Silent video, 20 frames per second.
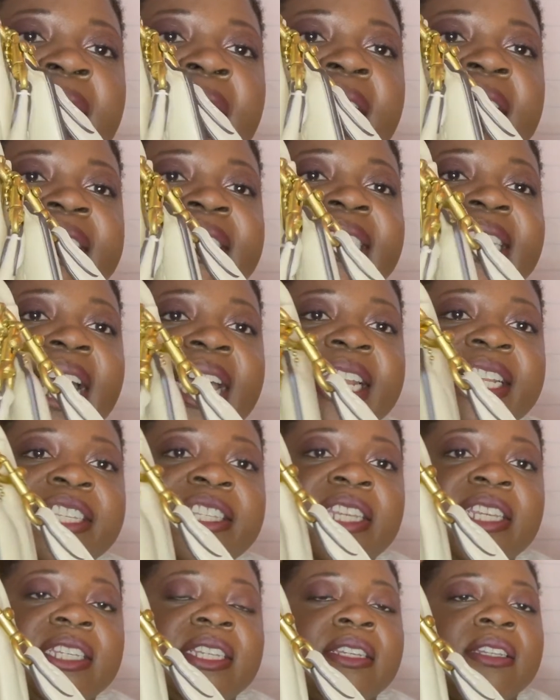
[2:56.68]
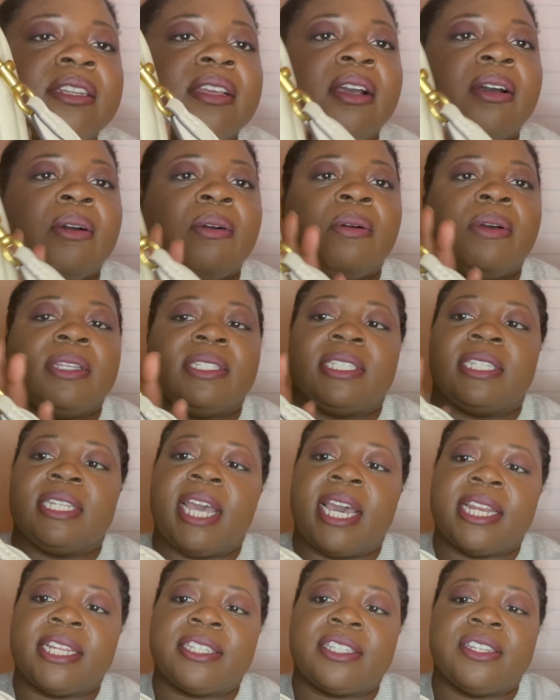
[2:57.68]
It's not it's not
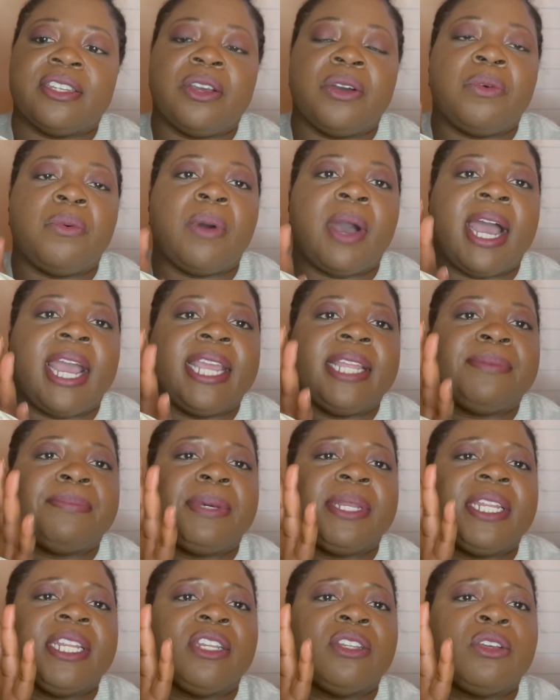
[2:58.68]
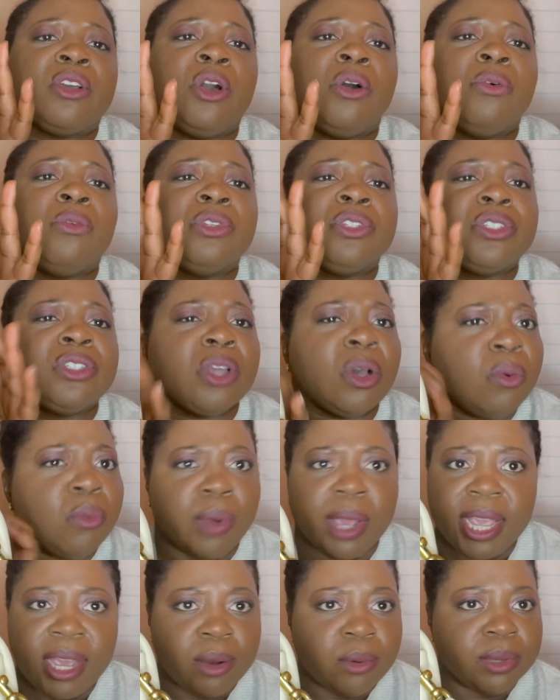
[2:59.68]
a Snow White, but it'll go so
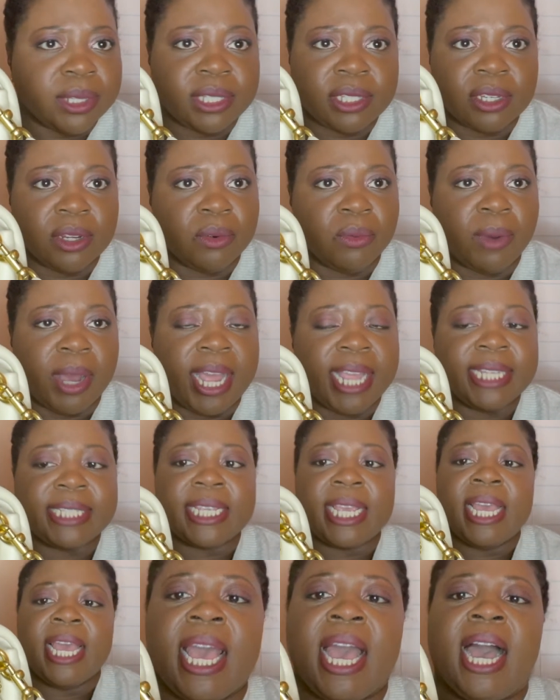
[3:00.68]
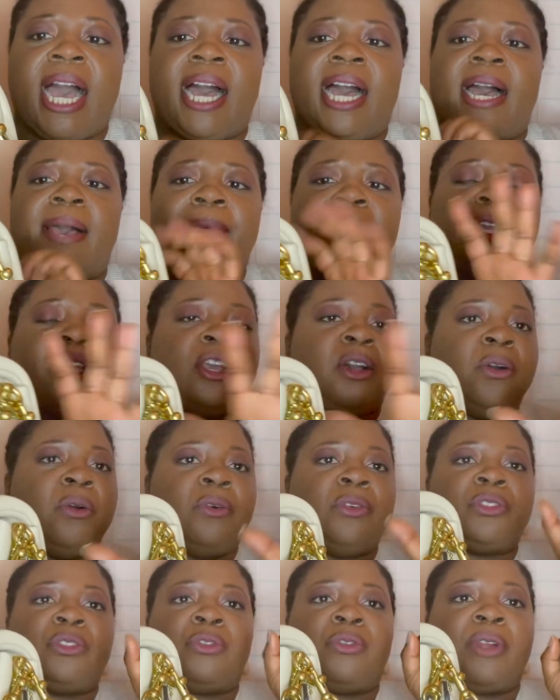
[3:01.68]
well with Snow White. It
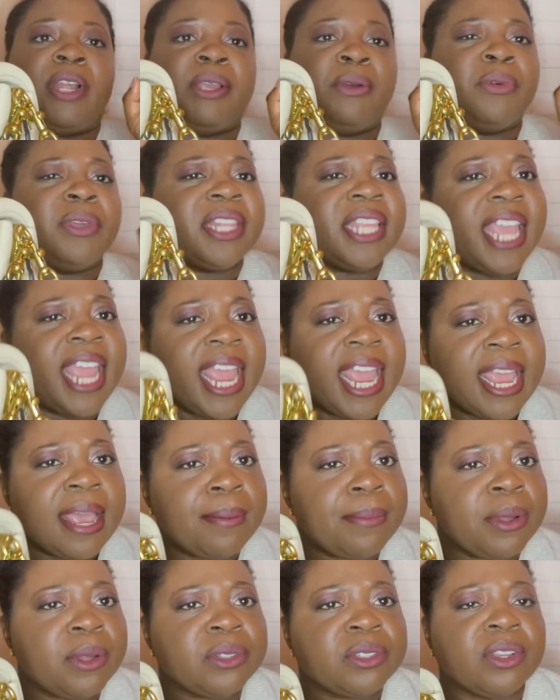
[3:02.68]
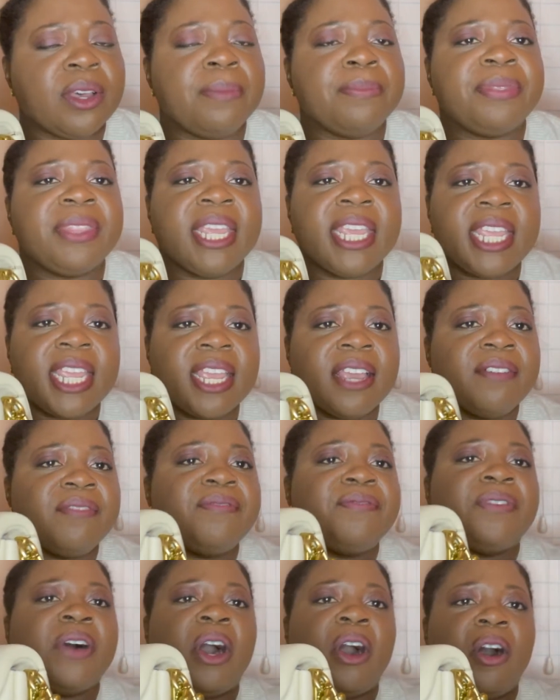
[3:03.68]
goes great with camel, so I'm thinking of
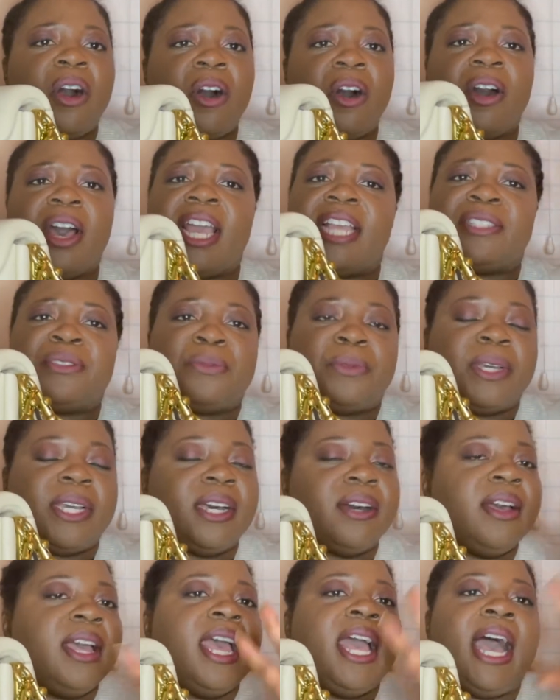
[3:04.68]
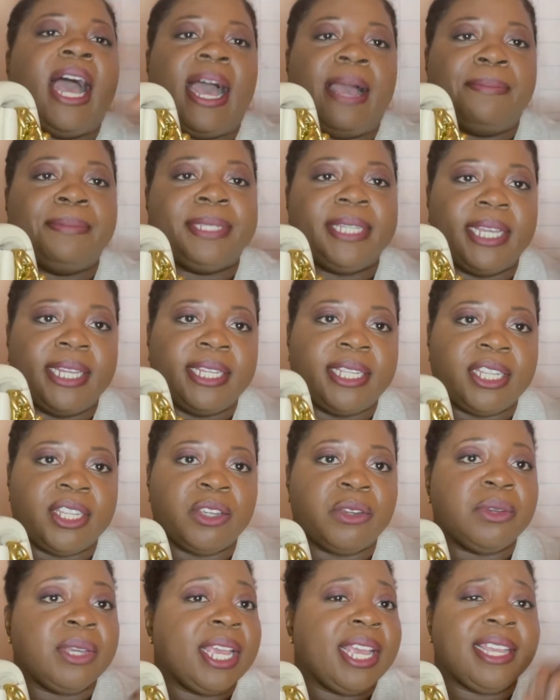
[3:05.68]
fall as well. I'm telling
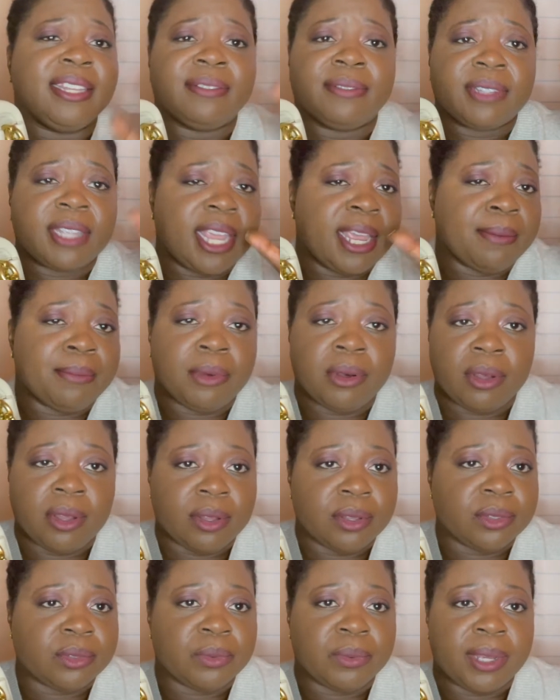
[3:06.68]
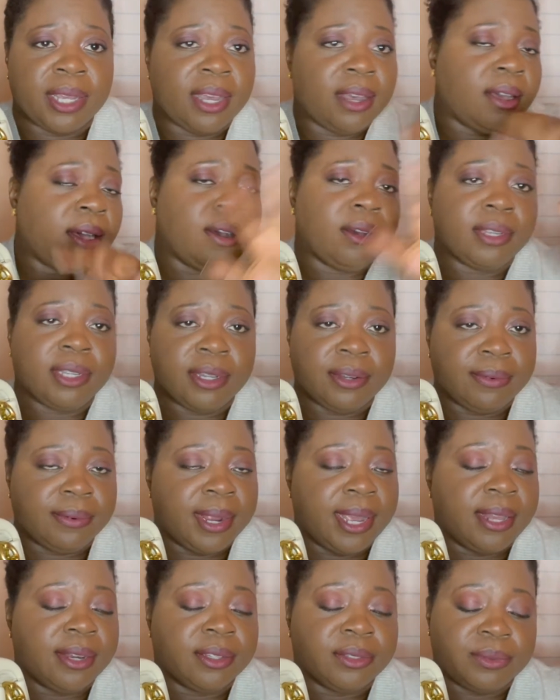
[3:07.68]
you, and camel goes well all year
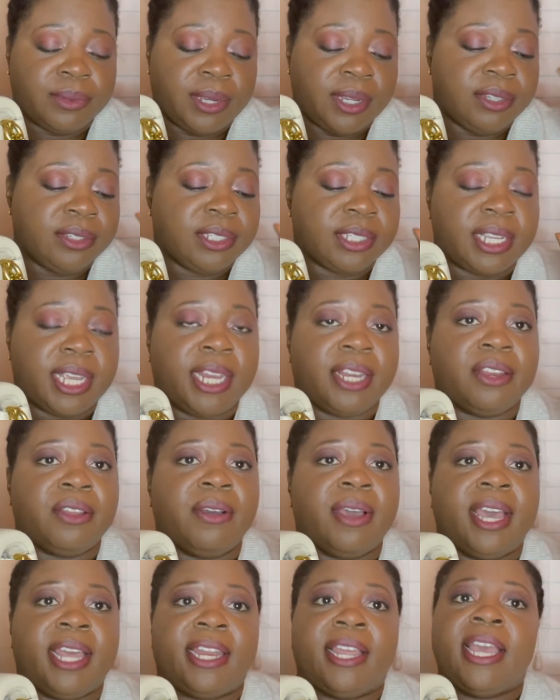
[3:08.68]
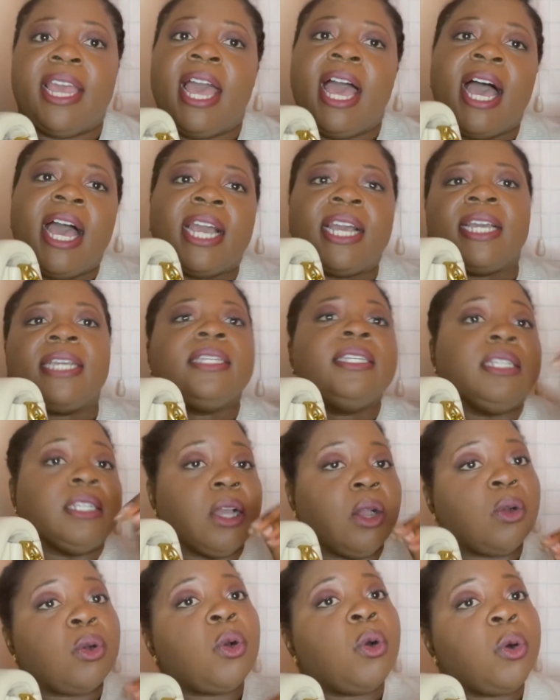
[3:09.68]
round as well. You just gotta know how
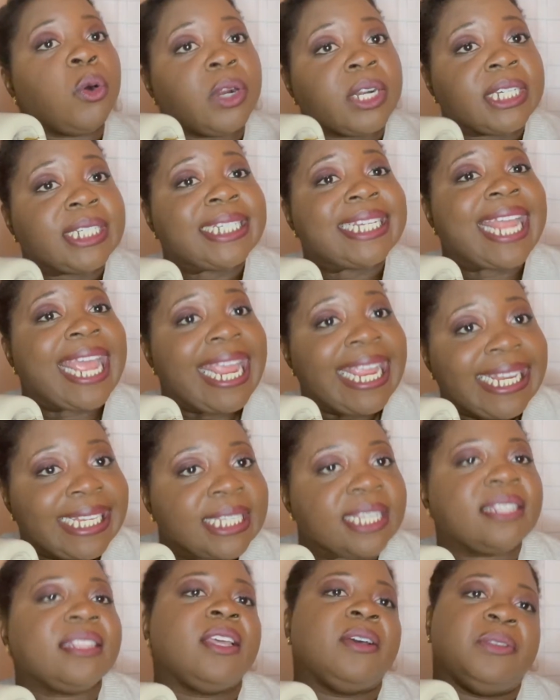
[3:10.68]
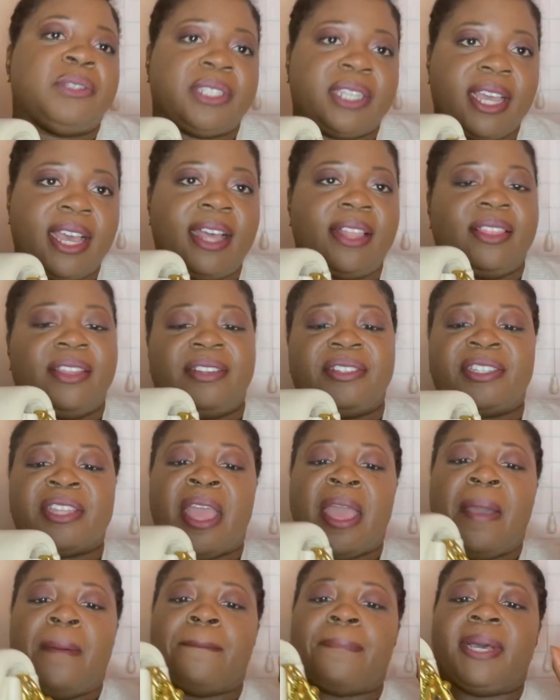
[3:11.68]
to coordinate those colors.
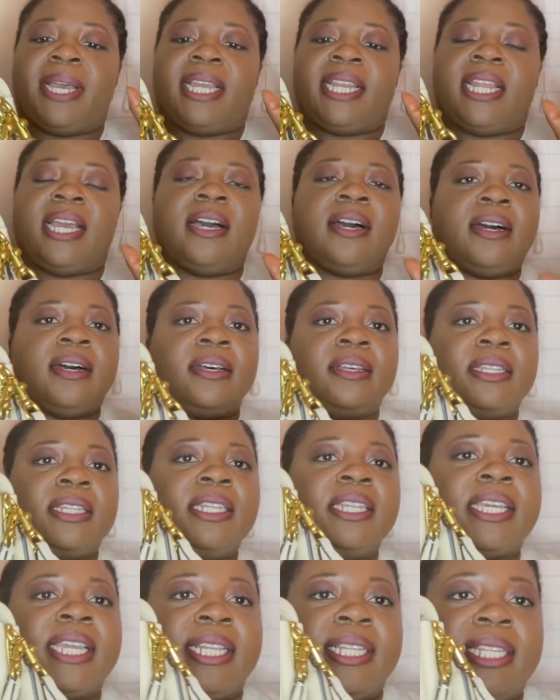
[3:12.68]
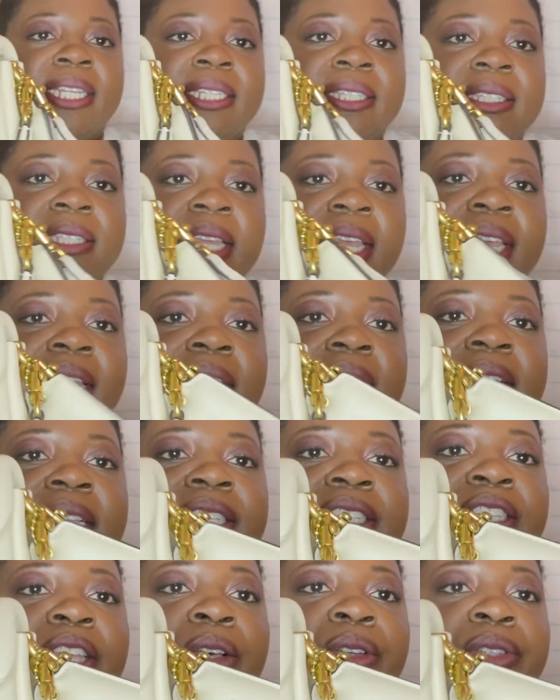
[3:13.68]
But look at this. It is
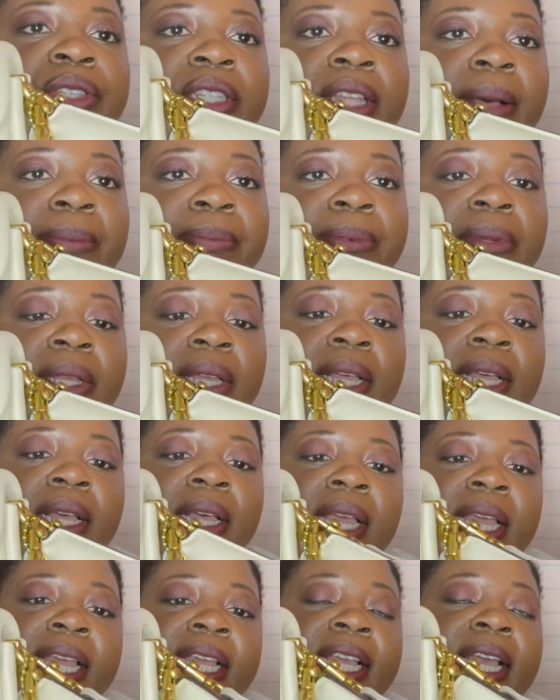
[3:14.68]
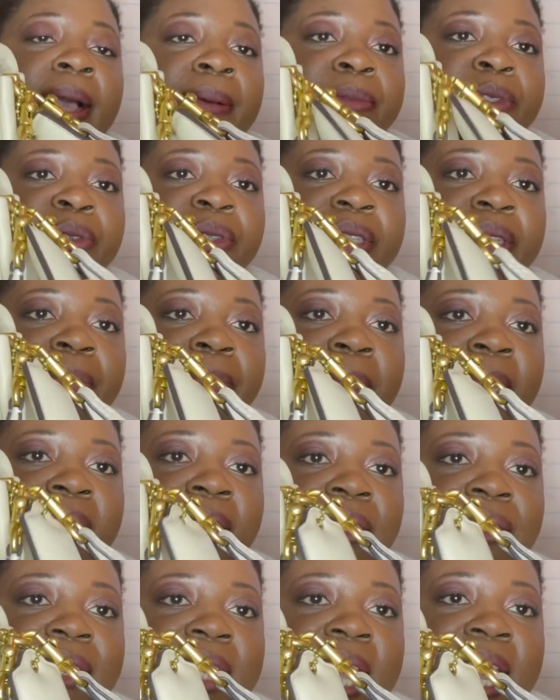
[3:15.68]
so supple. It comes with the pillow
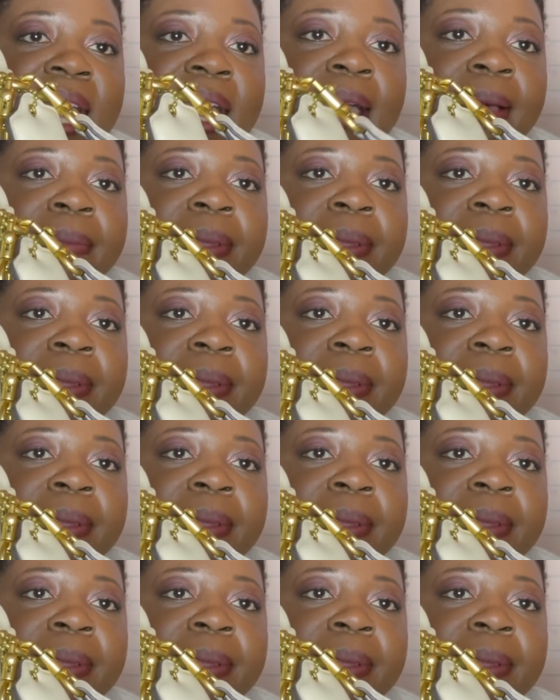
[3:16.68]
tab.